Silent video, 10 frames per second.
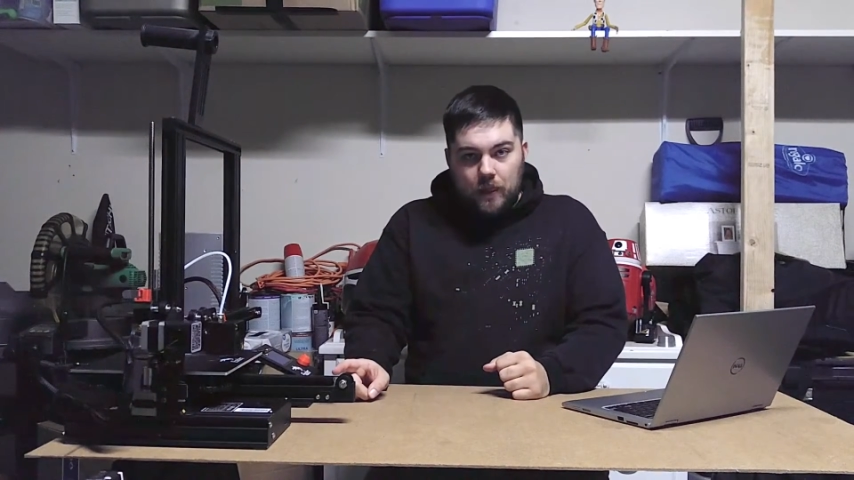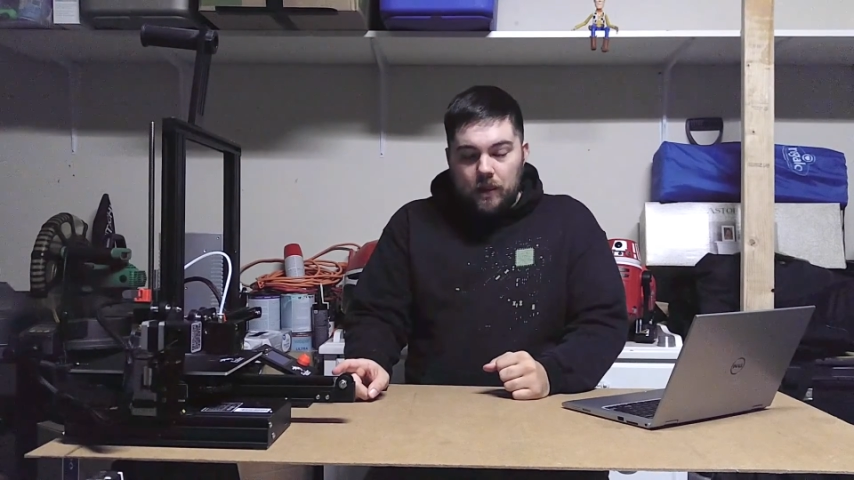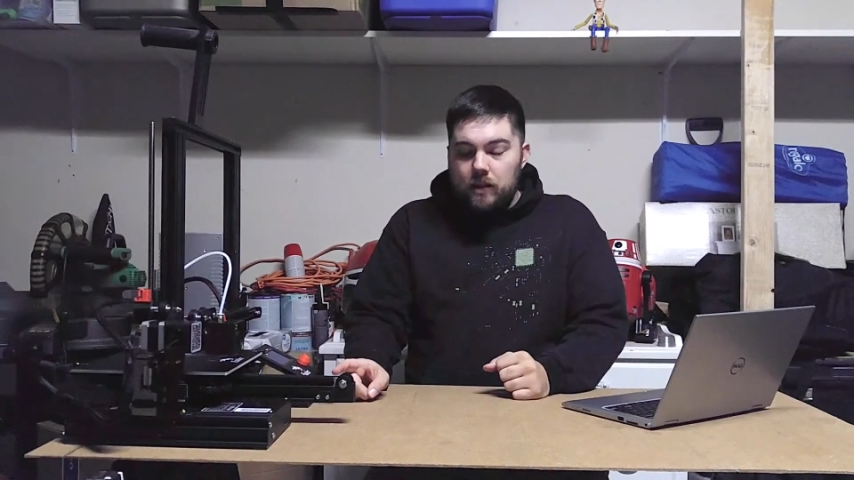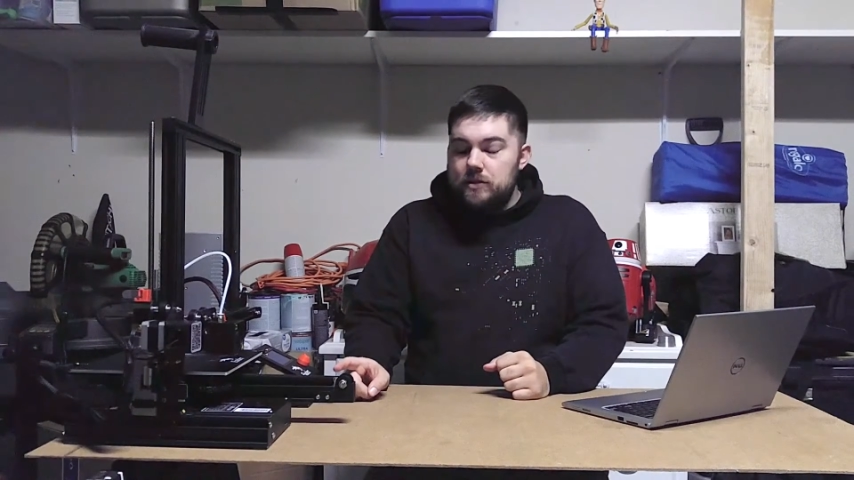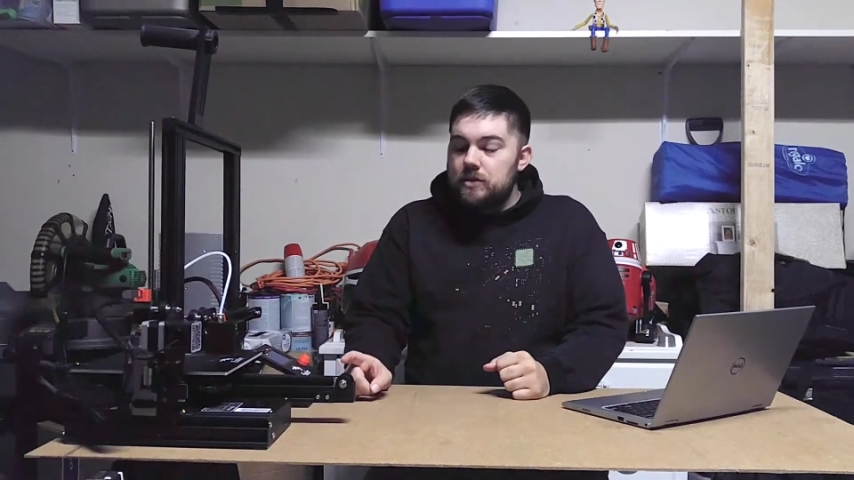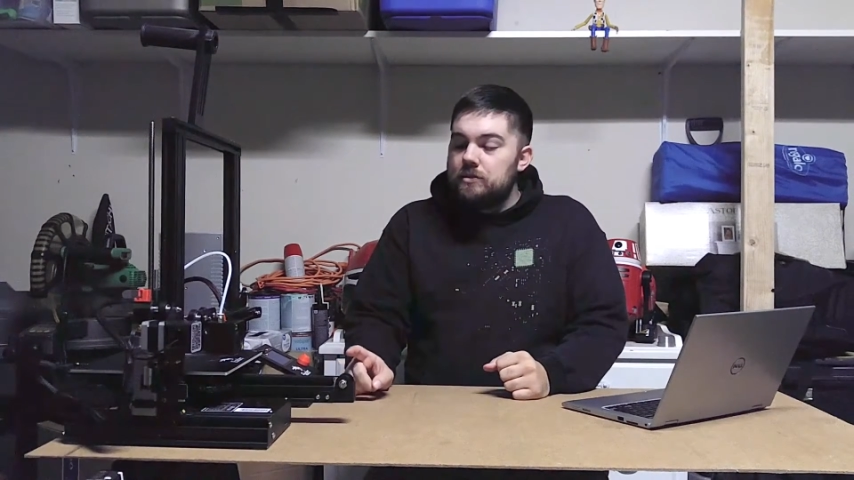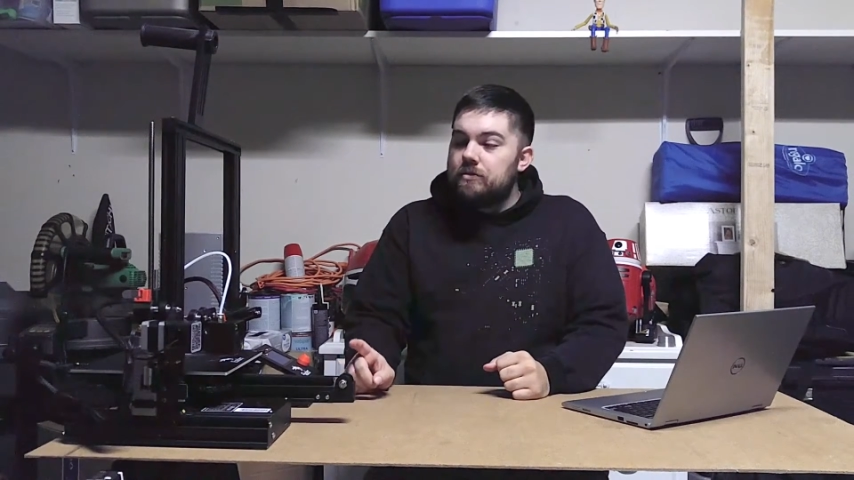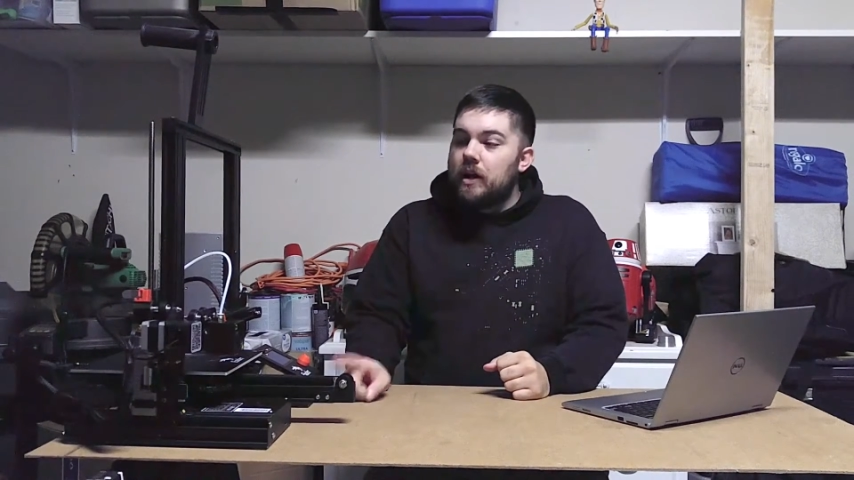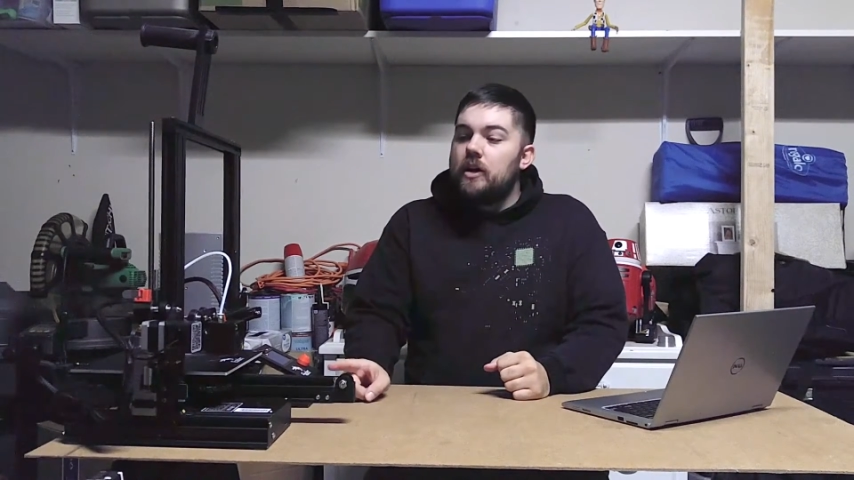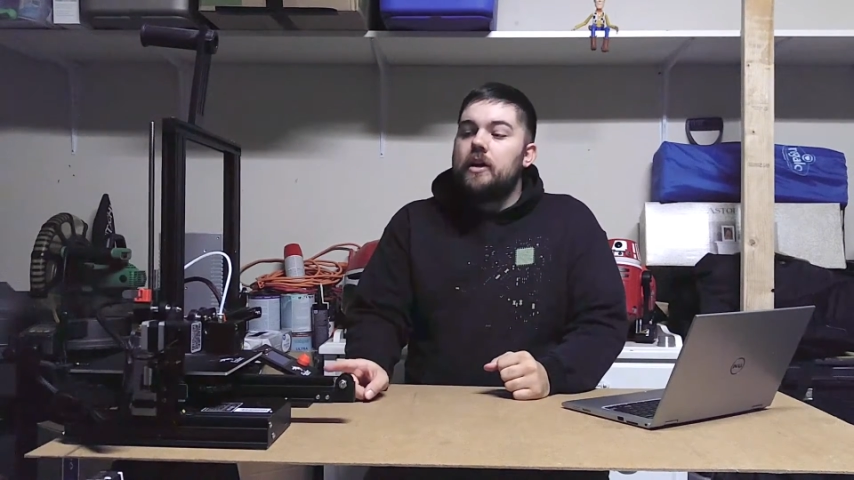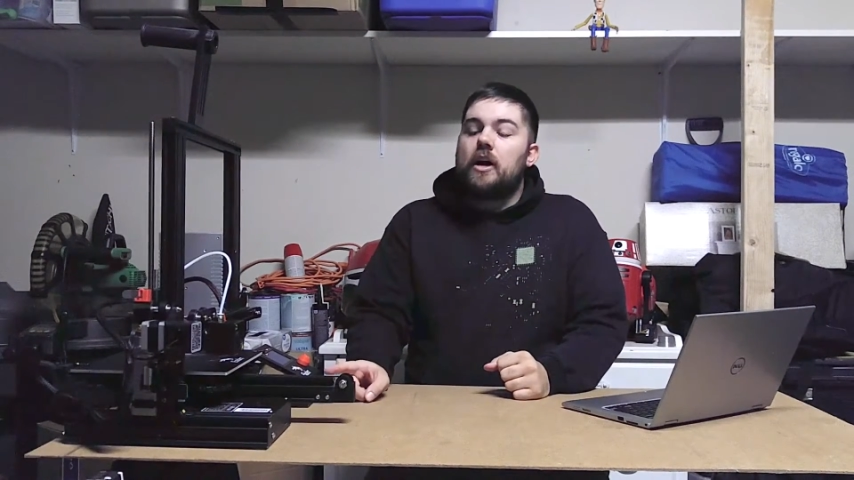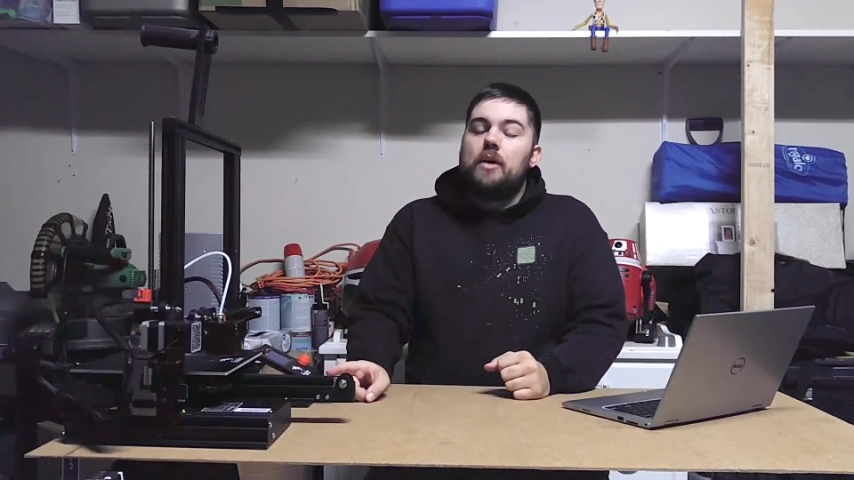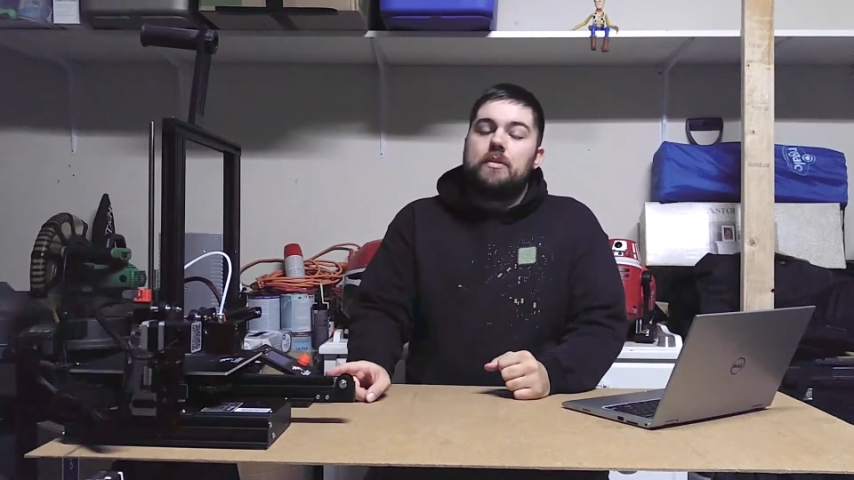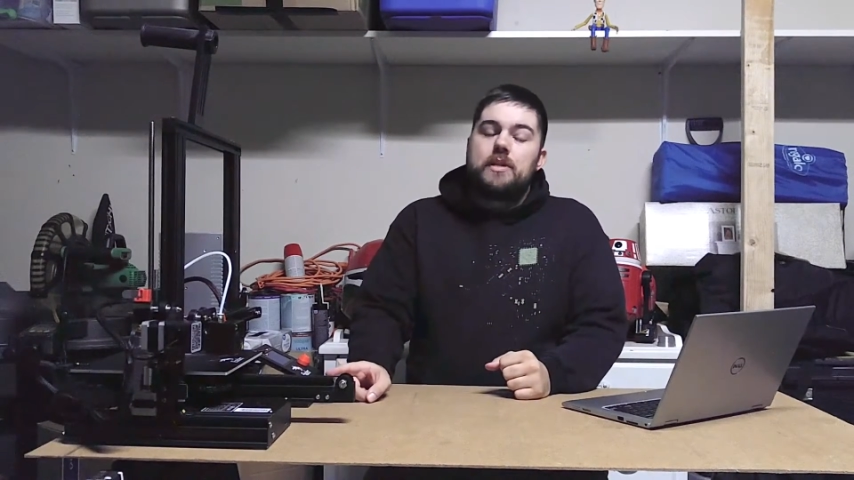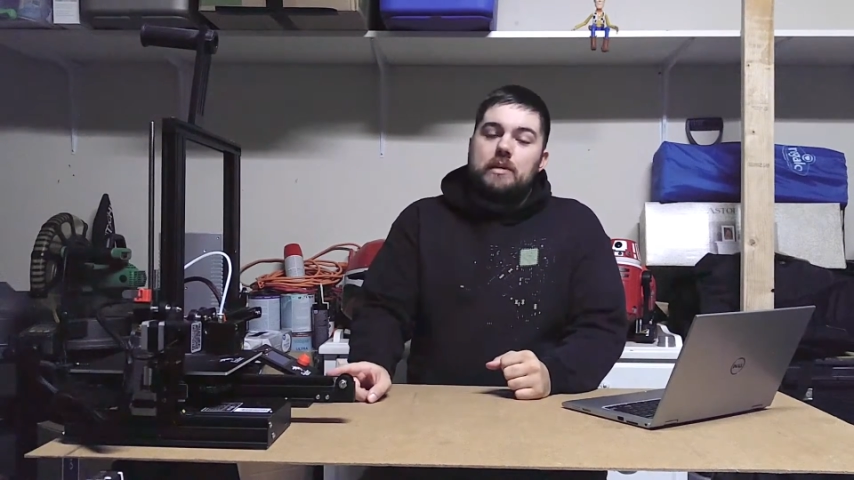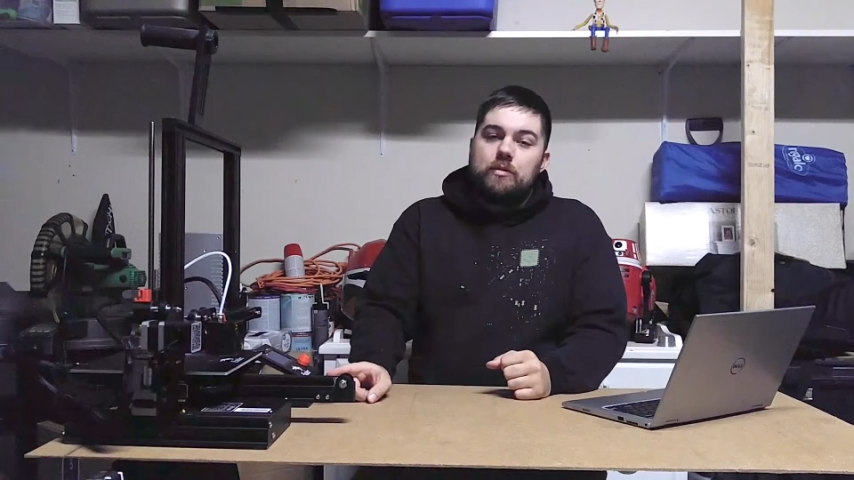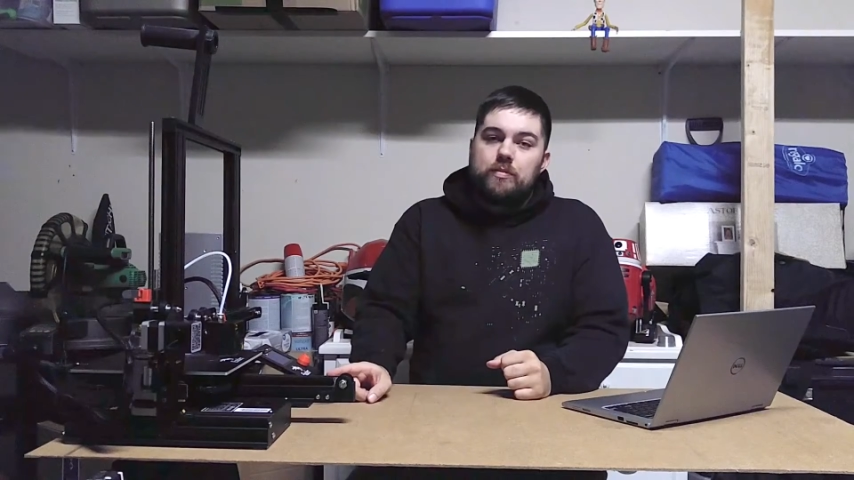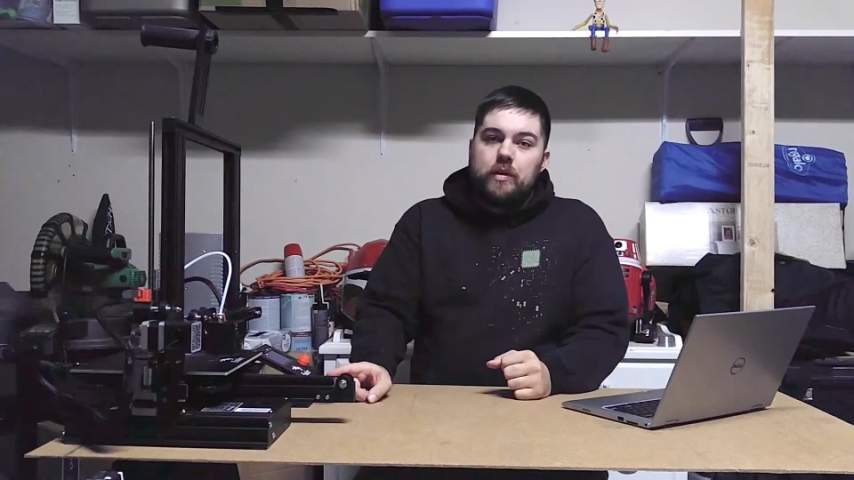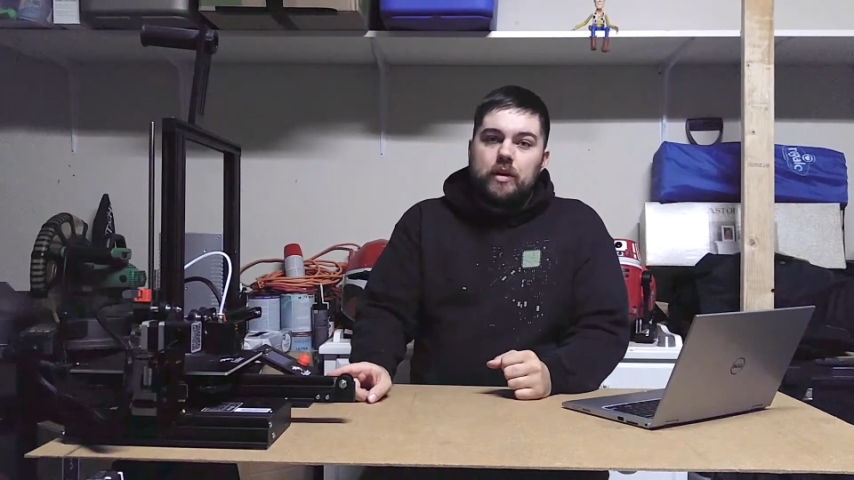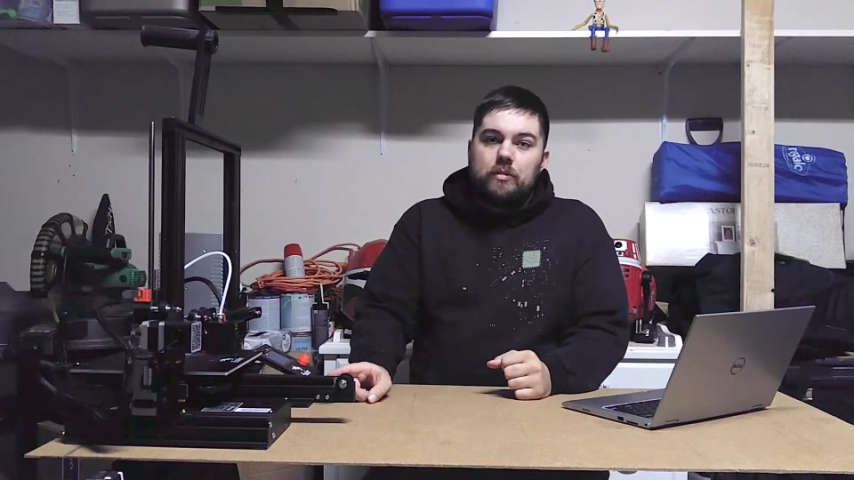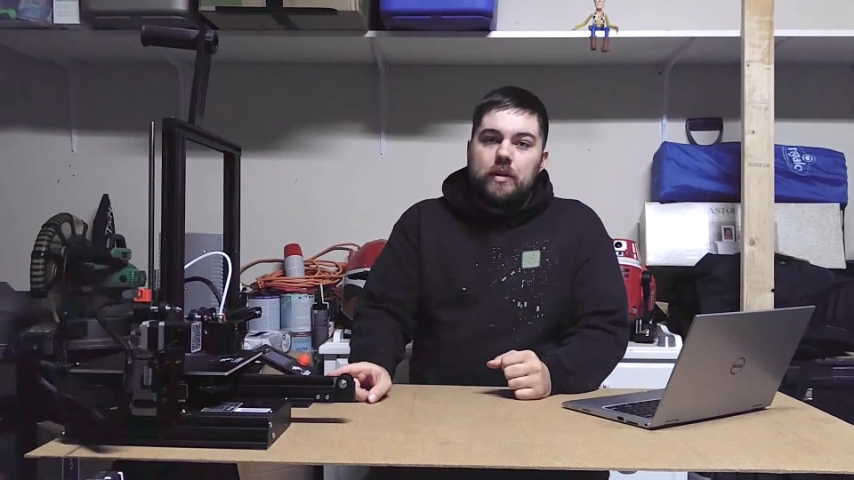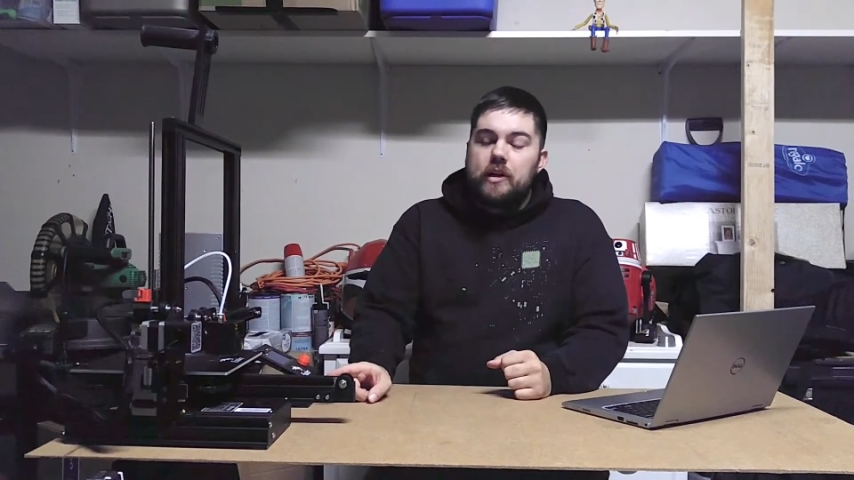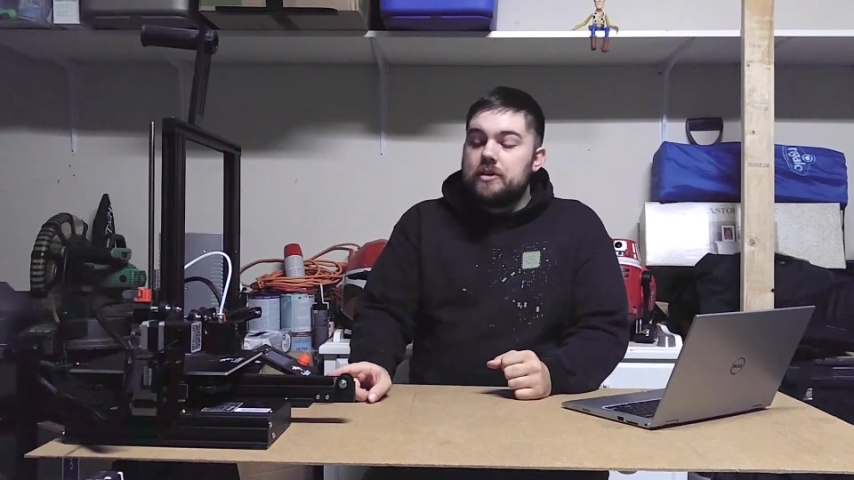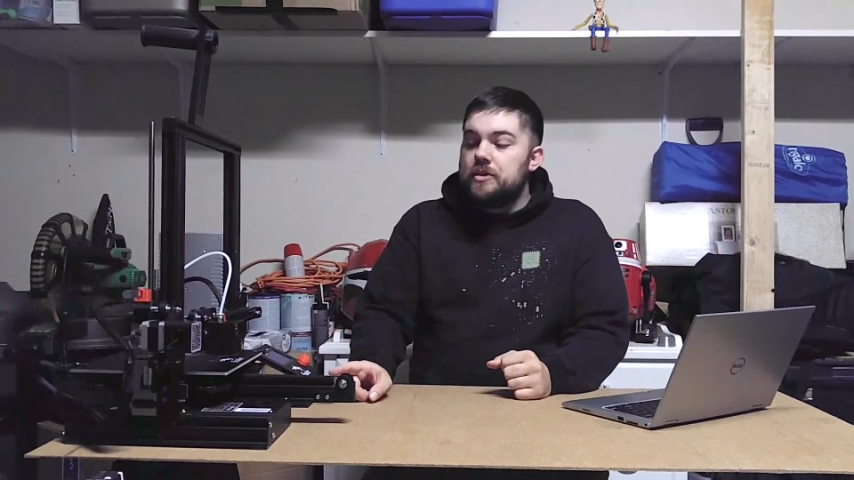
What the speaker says: This is a very common type of printer because